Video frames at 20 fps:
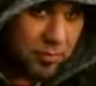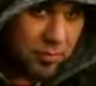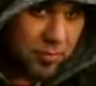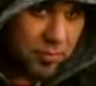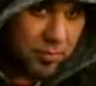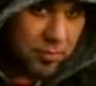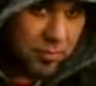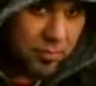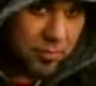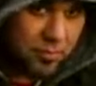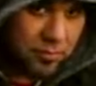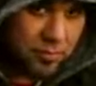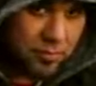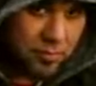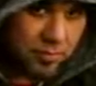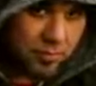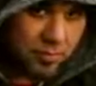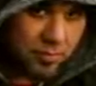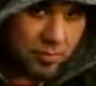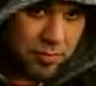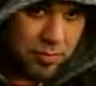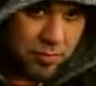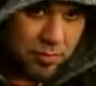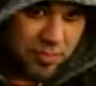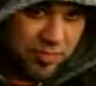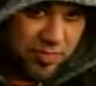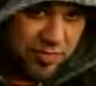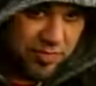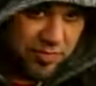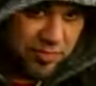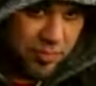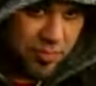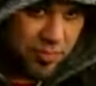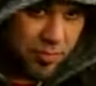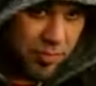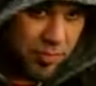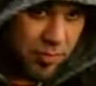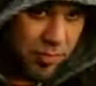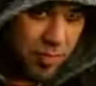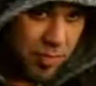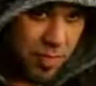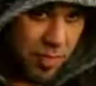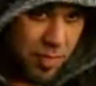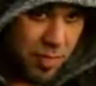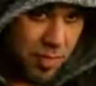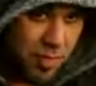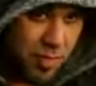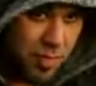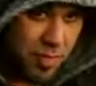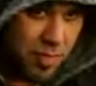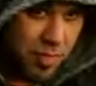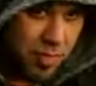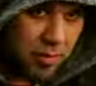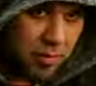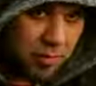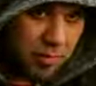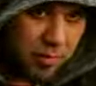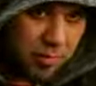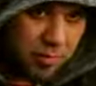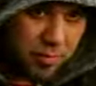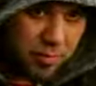(silent)